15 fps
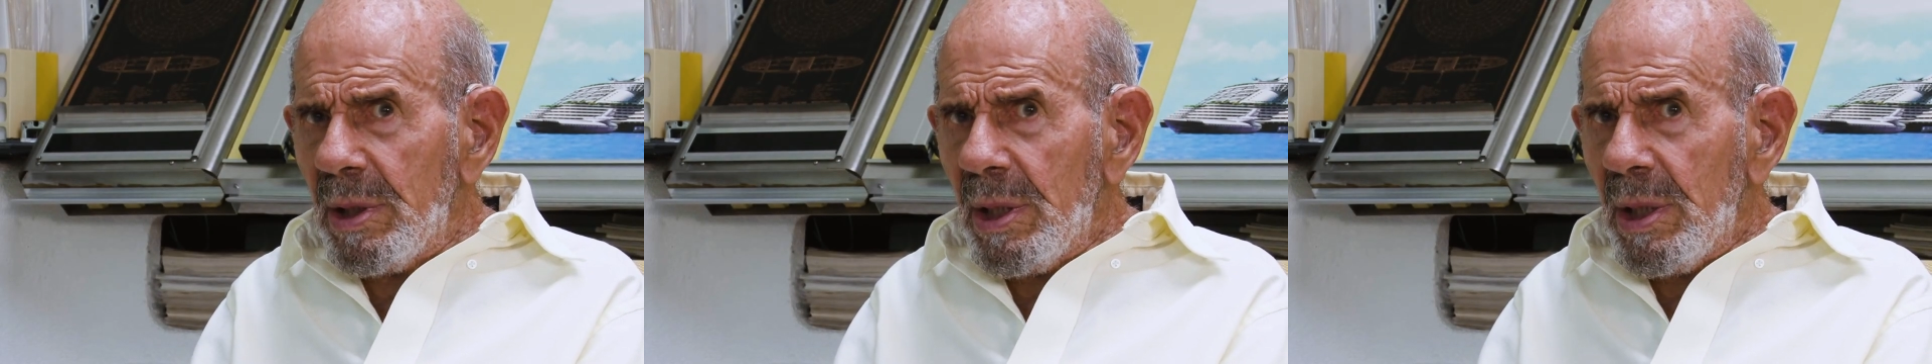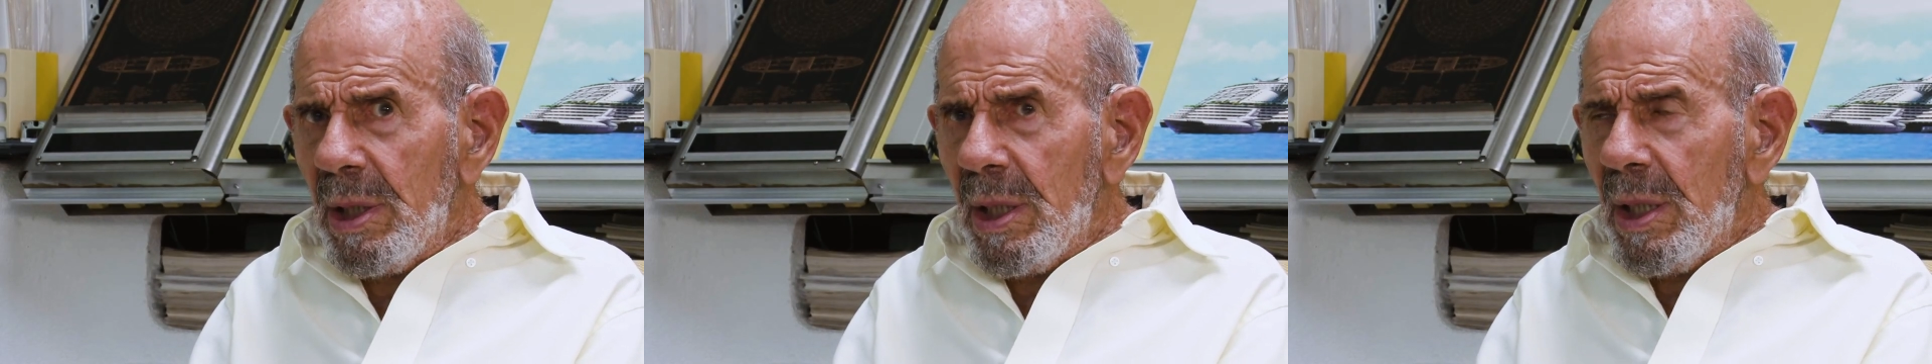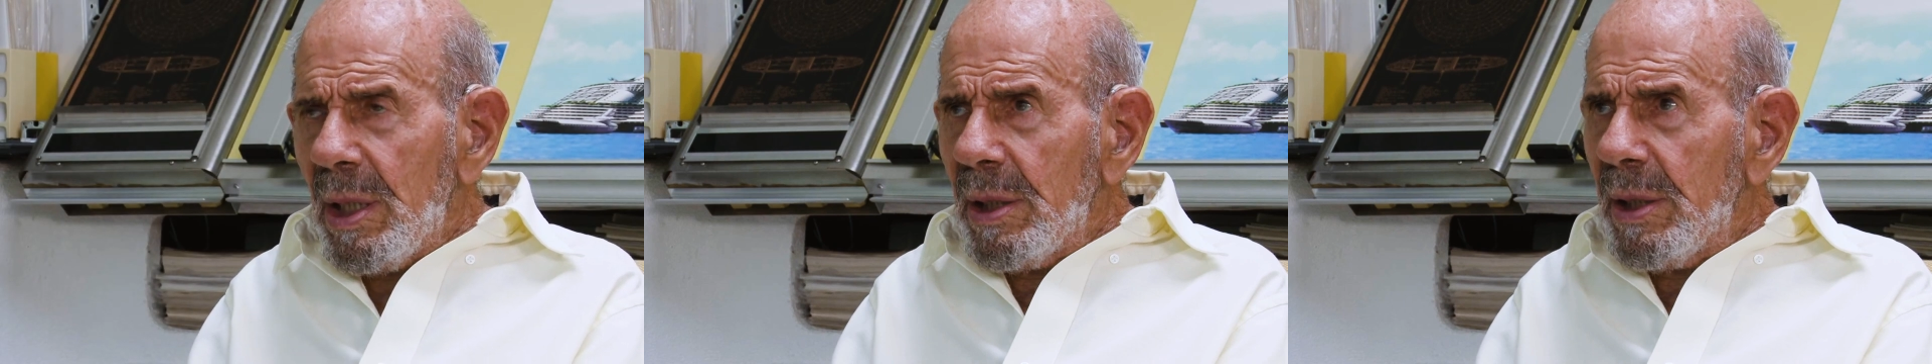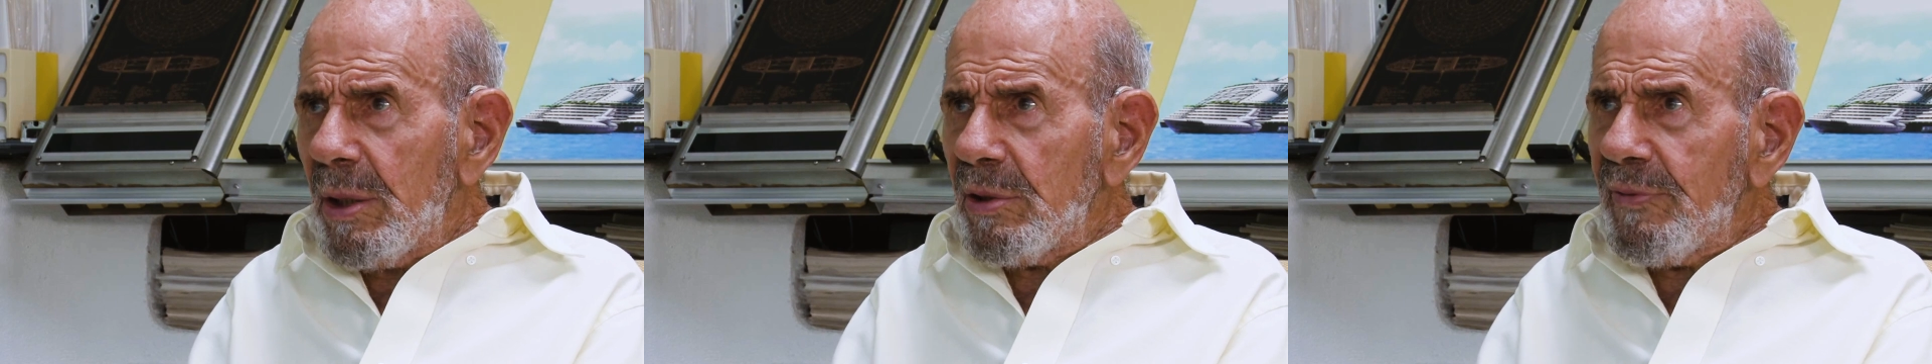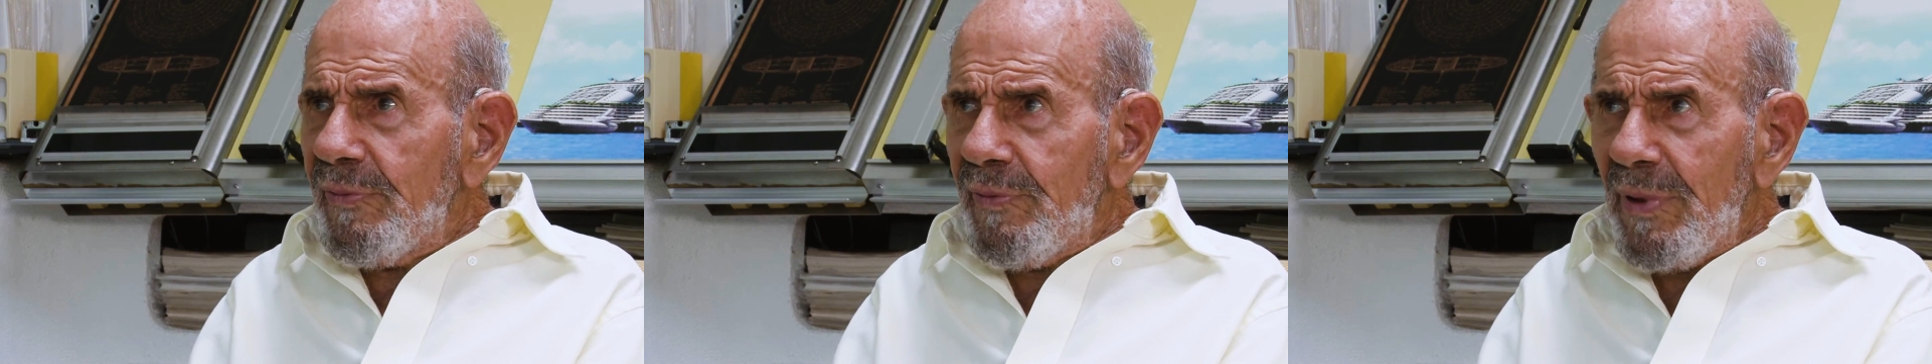Mm.
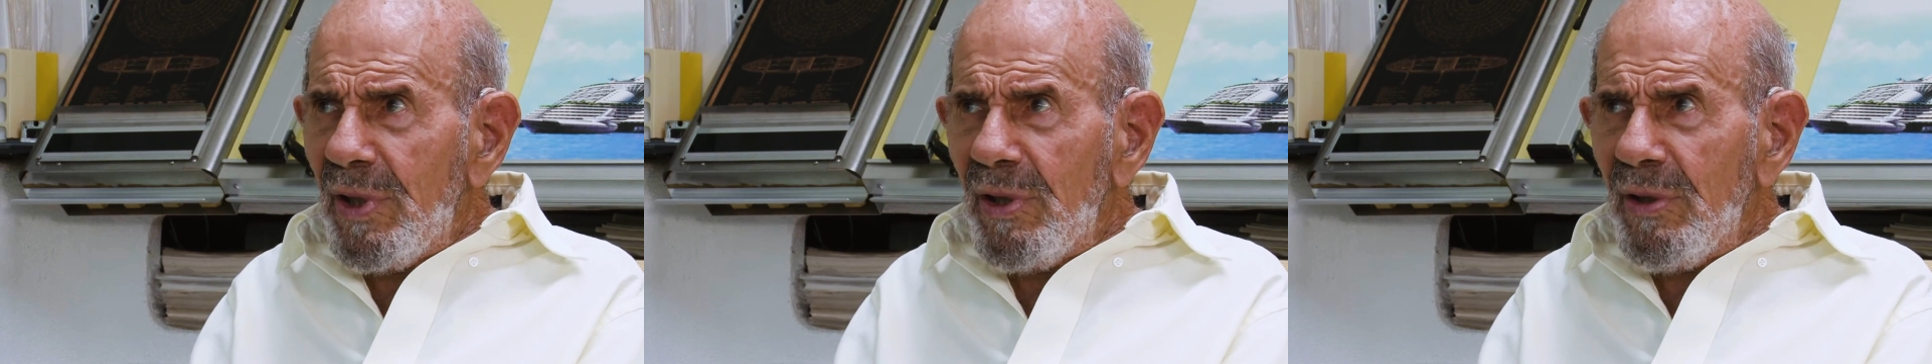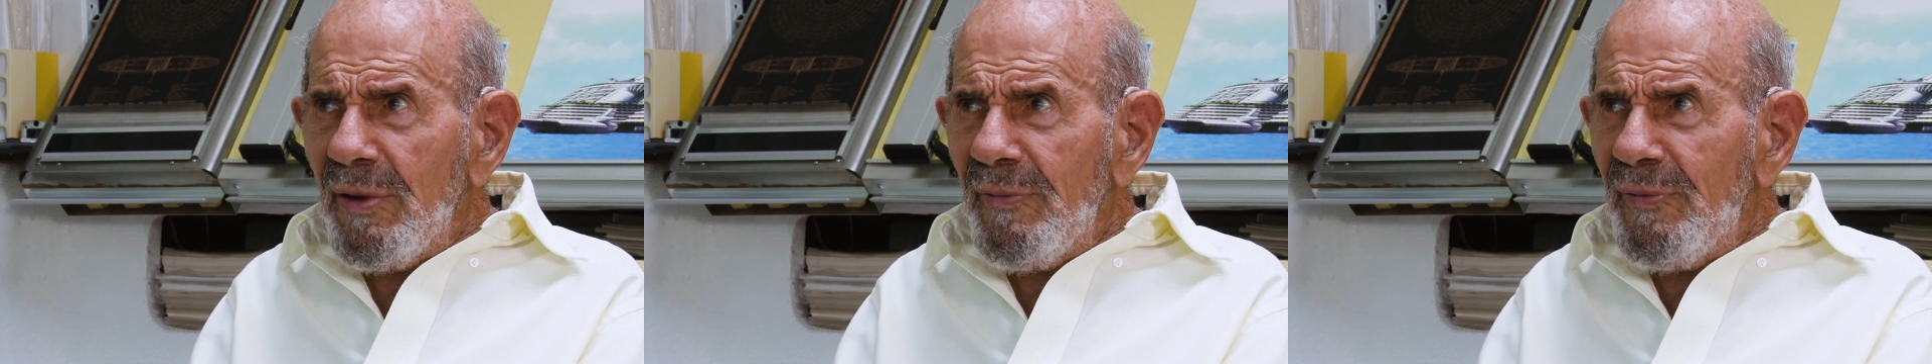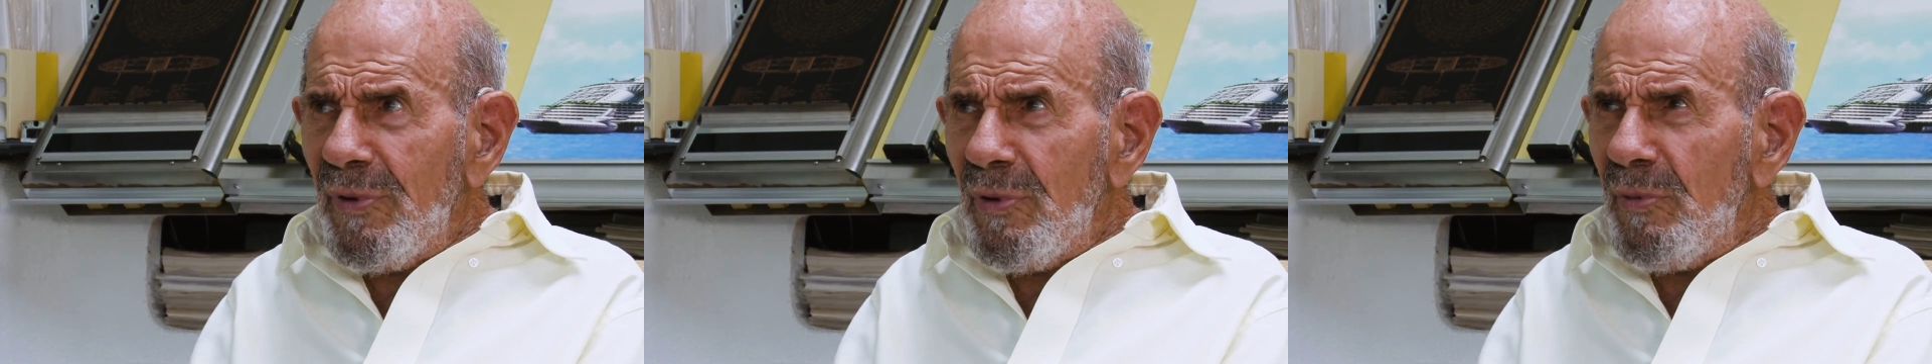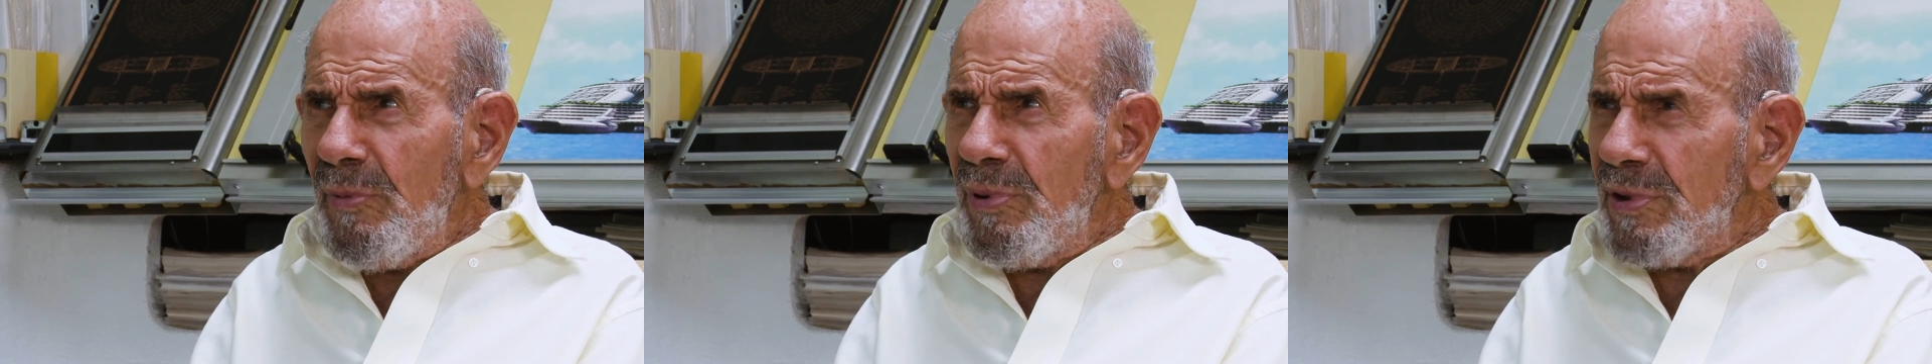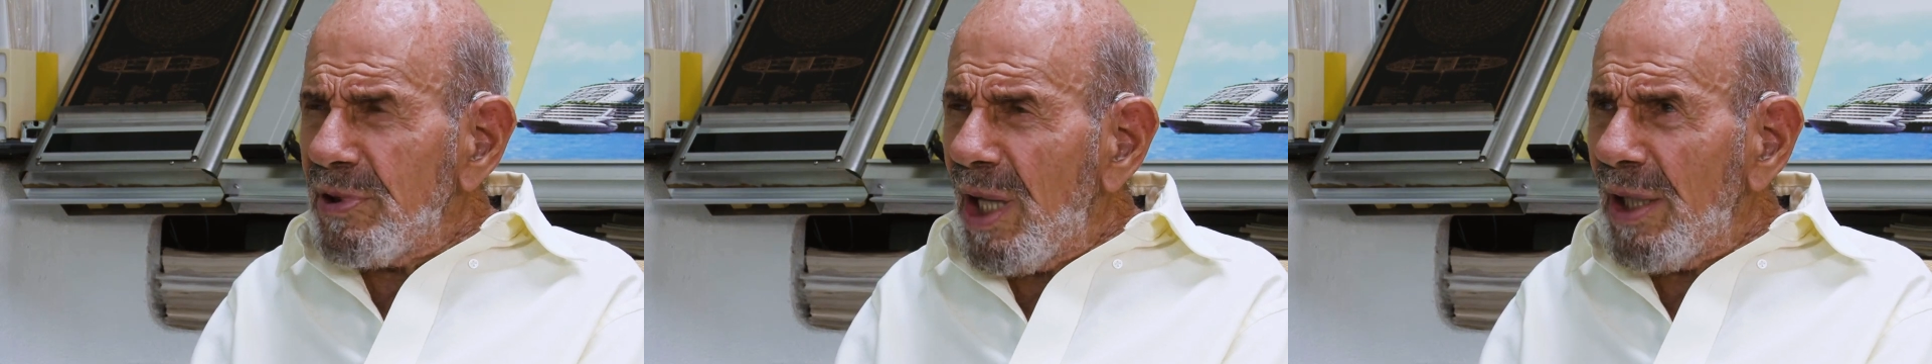There's very
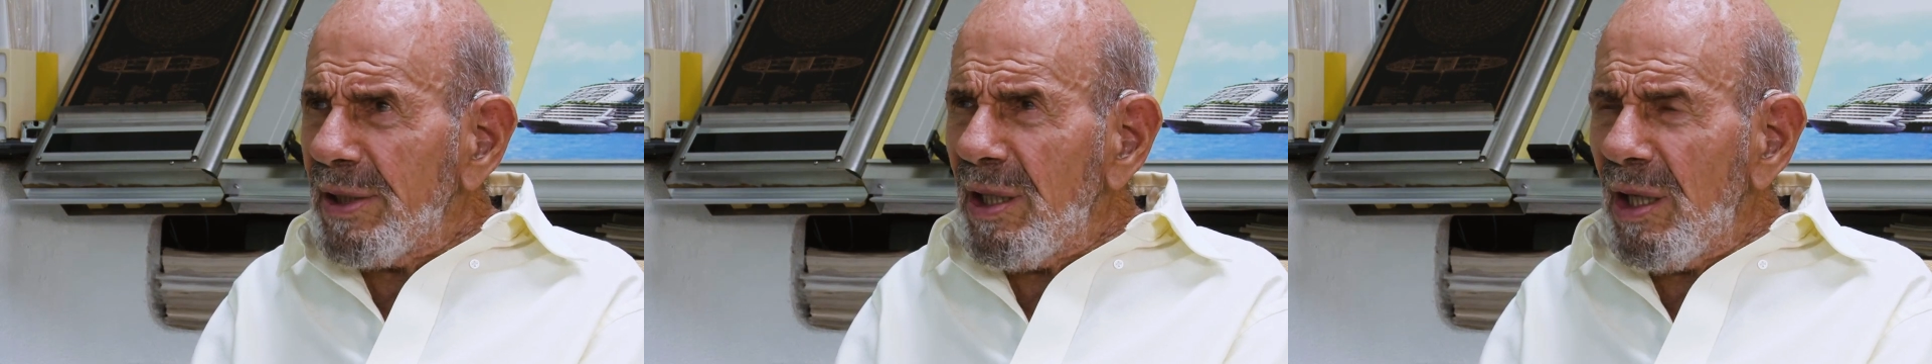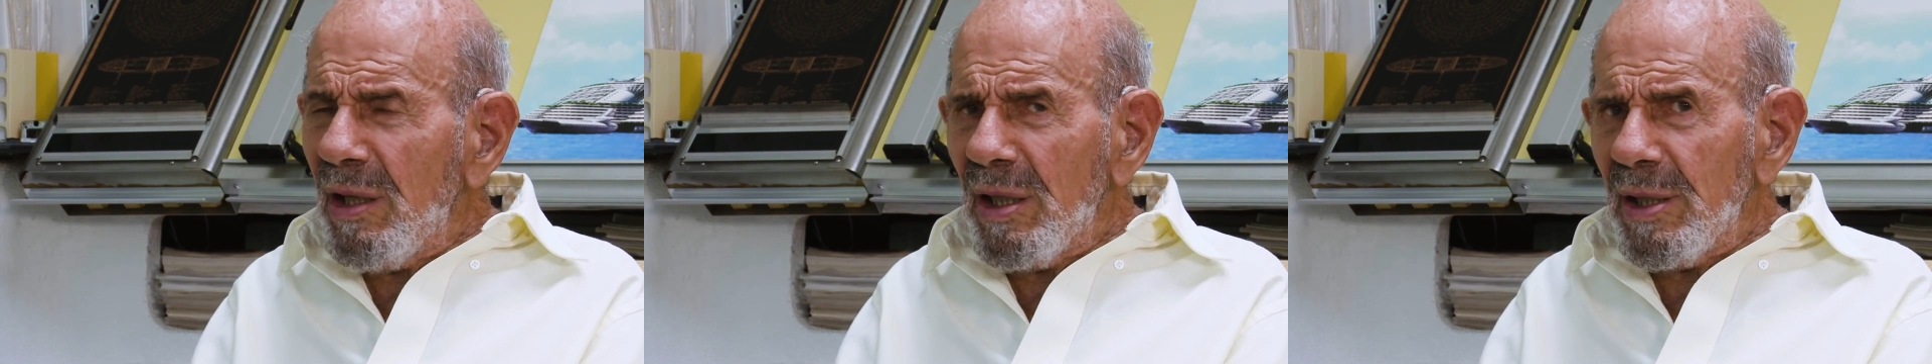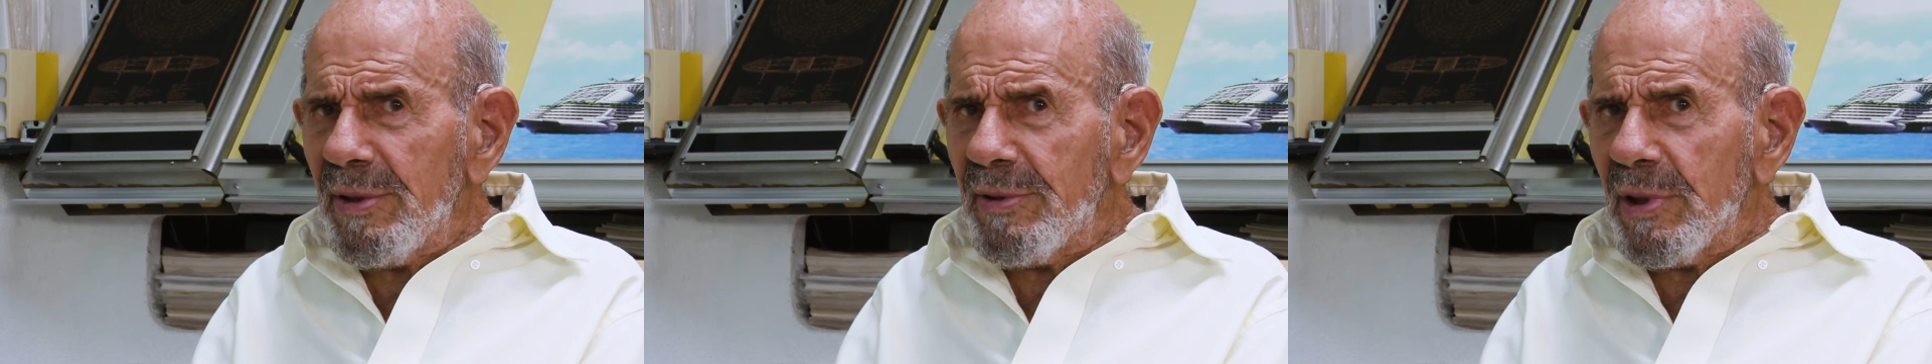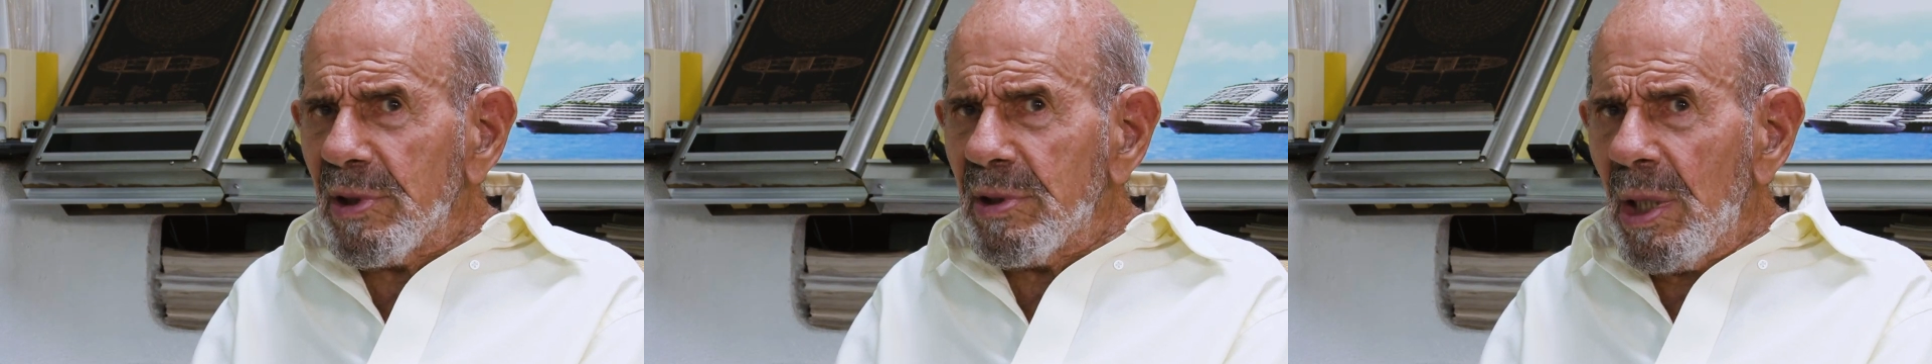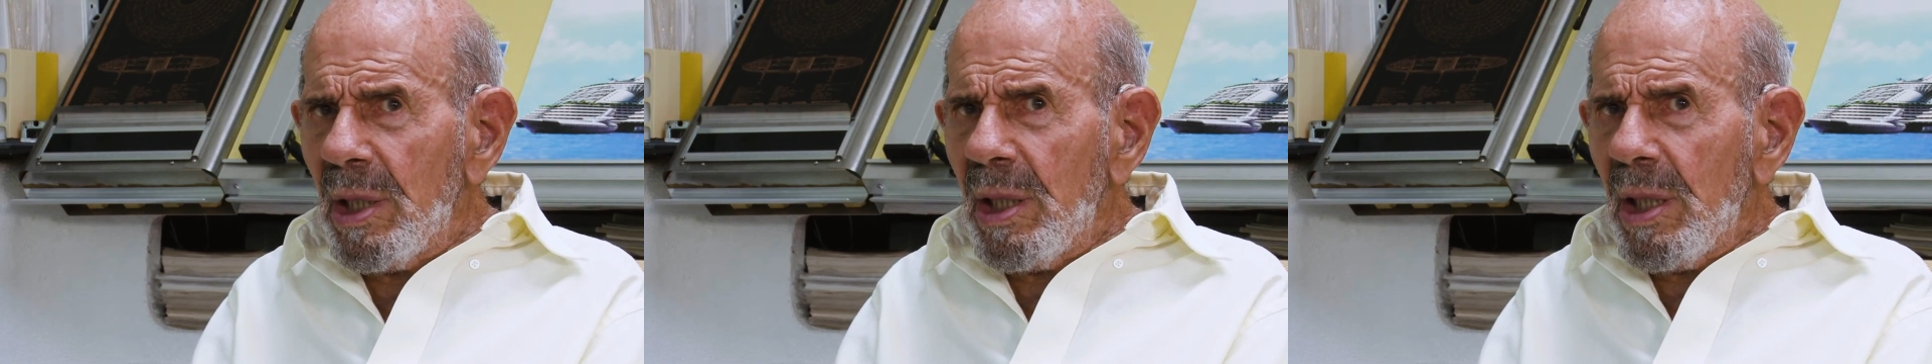few psychologists